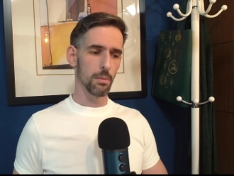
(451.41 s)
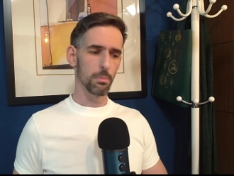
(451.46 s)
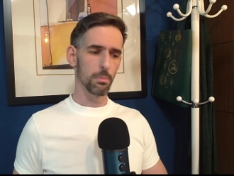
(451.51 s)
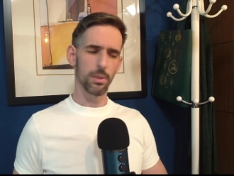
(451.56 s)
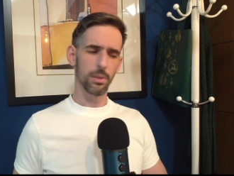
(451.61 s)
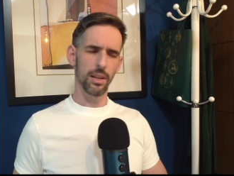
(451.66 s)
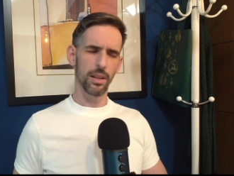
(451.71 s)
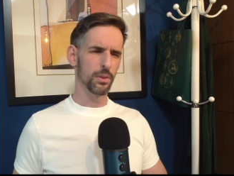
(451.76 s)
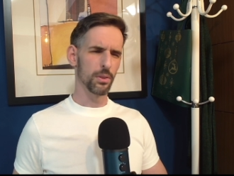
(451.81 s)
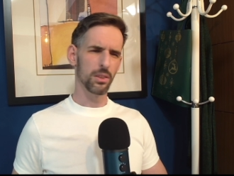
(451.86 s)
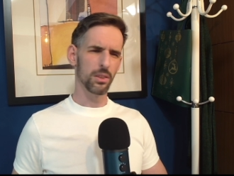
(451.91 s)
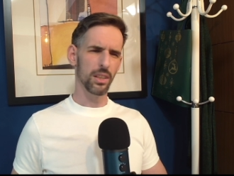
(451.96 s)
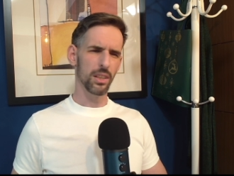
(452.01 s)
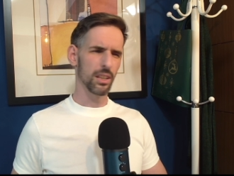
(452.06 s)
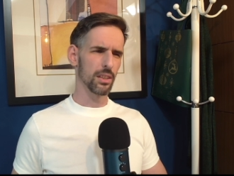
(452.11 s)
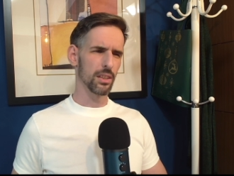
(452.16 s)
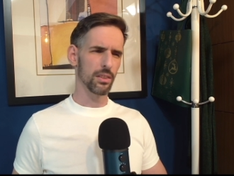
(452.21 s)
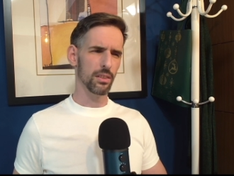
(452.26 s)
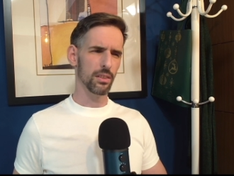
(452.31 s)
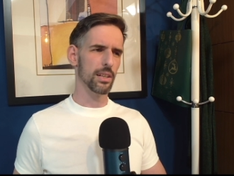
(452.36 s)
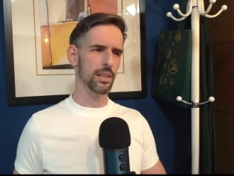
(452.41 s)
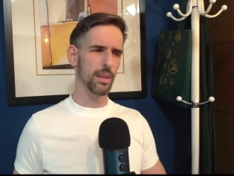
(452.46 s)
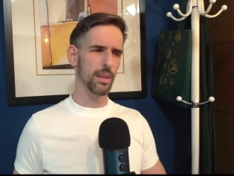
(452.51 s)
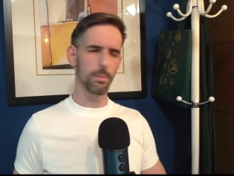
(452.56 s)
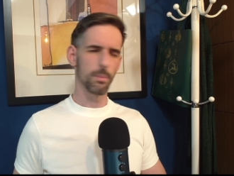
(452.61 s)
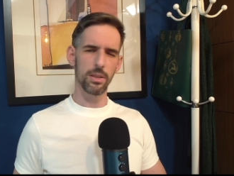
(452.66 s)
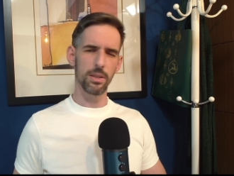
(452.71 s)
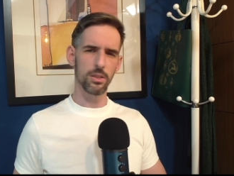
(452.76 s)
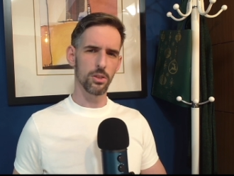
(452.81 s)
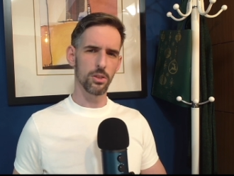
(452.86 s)
But I feel like that
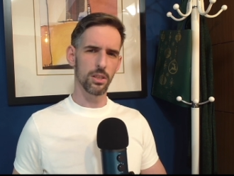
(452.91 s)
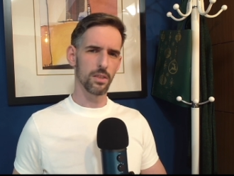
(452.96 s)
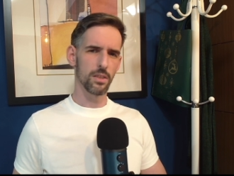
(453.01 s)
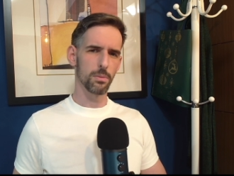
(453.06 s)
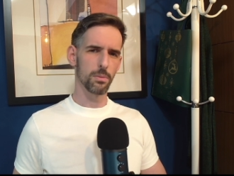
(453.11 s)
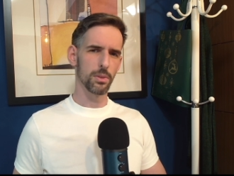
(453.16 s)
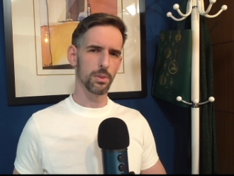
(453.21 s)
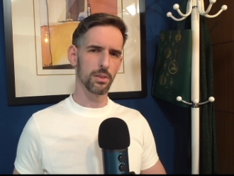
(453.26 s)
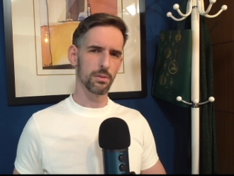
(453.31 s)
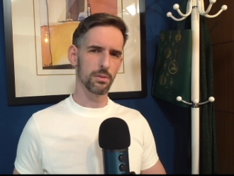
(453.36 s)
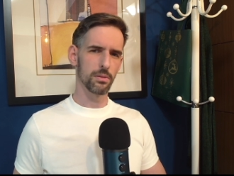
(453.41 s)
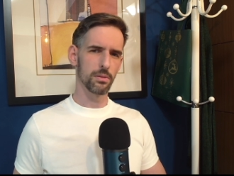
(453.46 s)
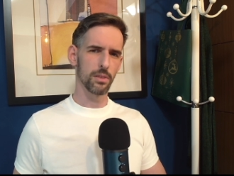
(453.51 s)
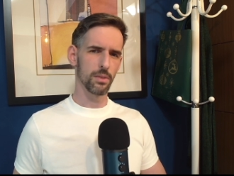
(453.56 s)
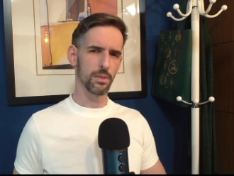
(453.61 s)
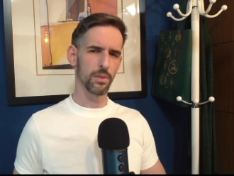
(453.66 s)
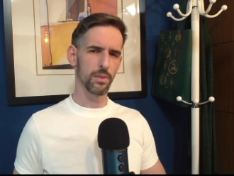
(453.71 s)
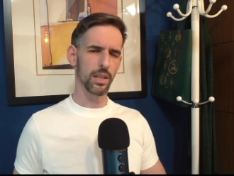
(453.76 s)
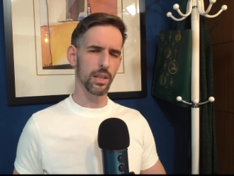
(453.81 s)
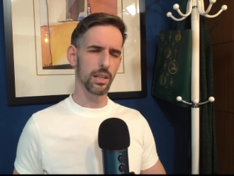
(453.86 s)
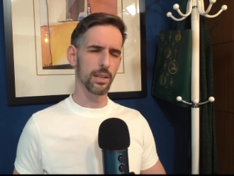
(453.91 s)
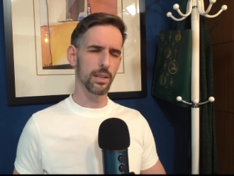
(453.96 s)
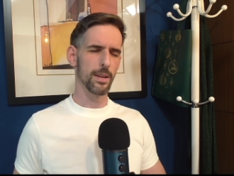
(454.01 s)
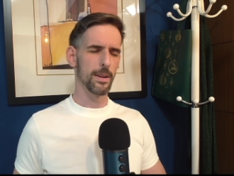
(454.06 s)
message could have been conveyed